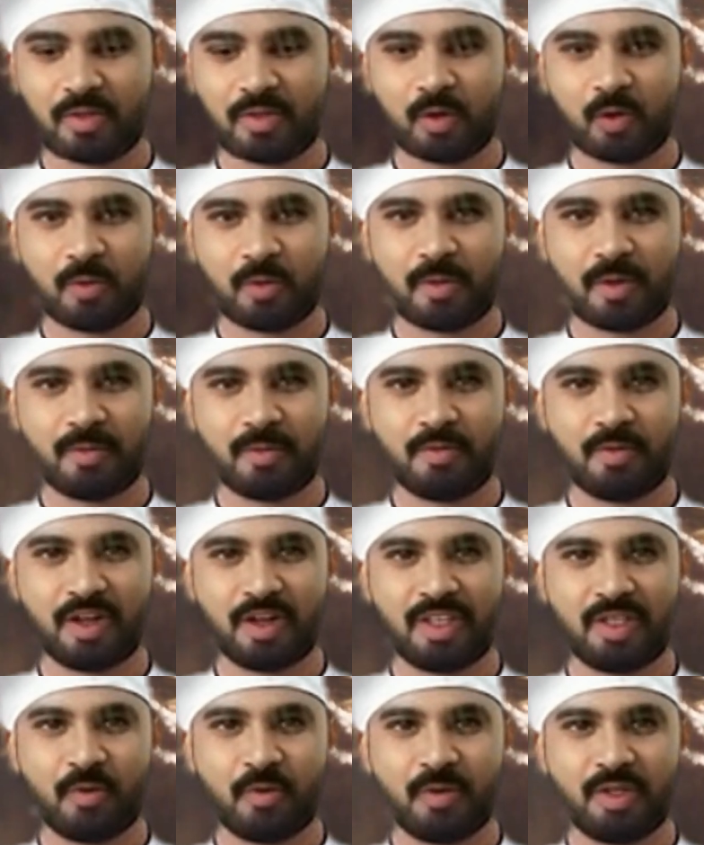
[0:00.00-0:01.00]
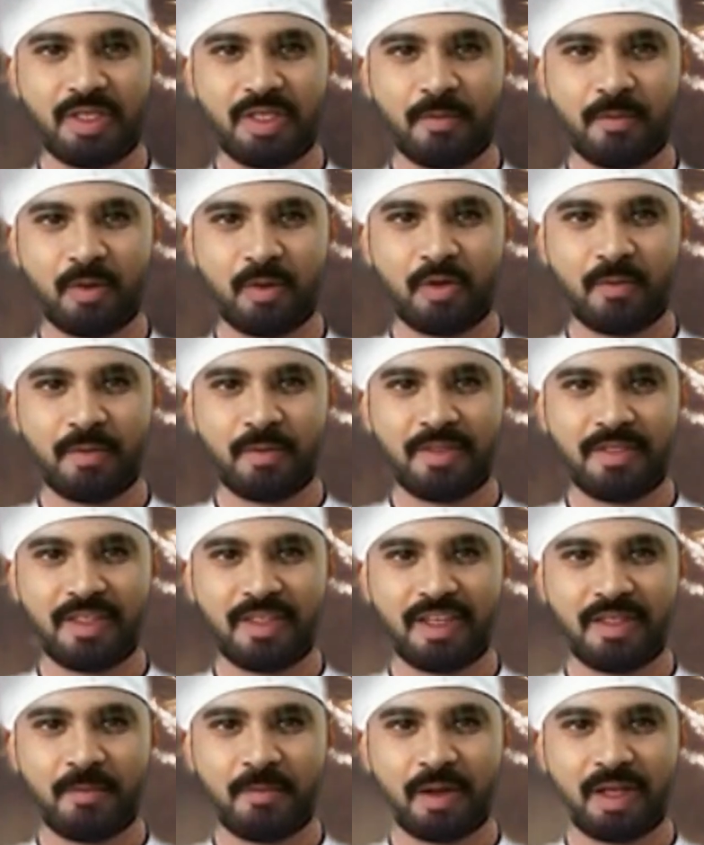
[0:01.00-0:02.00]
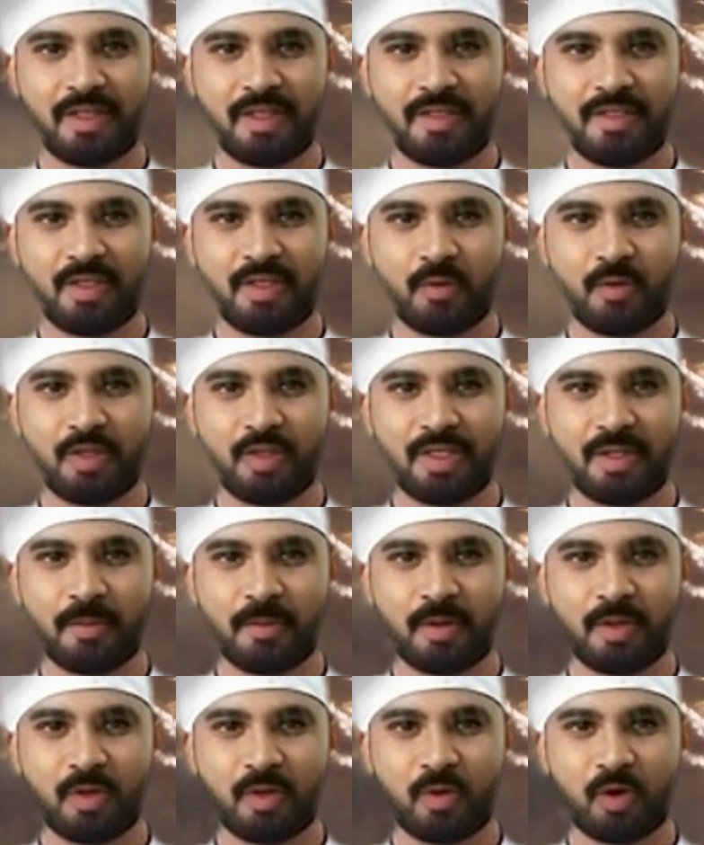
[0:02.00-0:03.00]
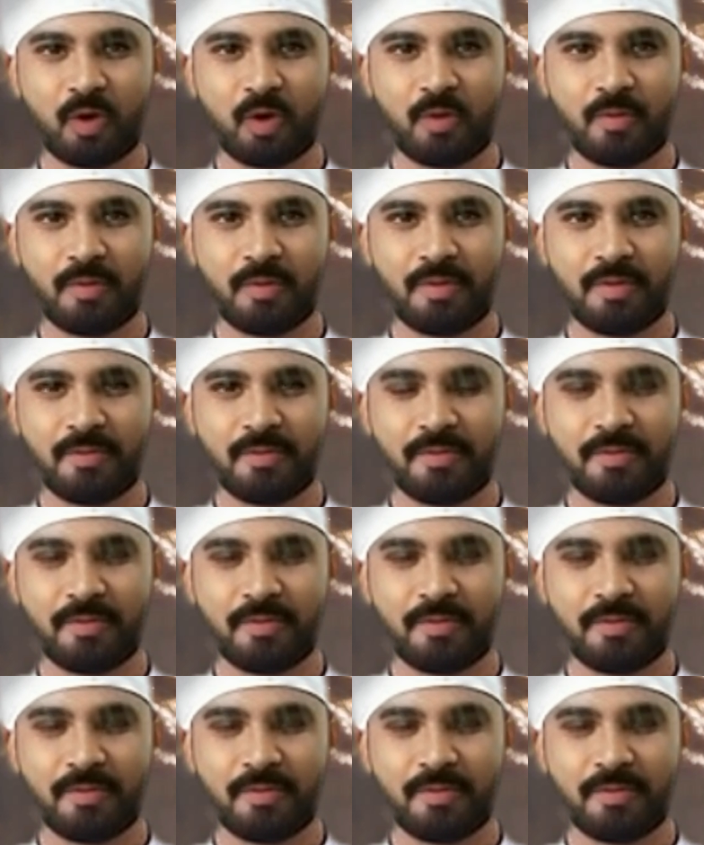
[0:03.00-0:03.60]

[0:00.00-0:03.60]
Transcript: don't be afraid to experiment and make this recipe your own.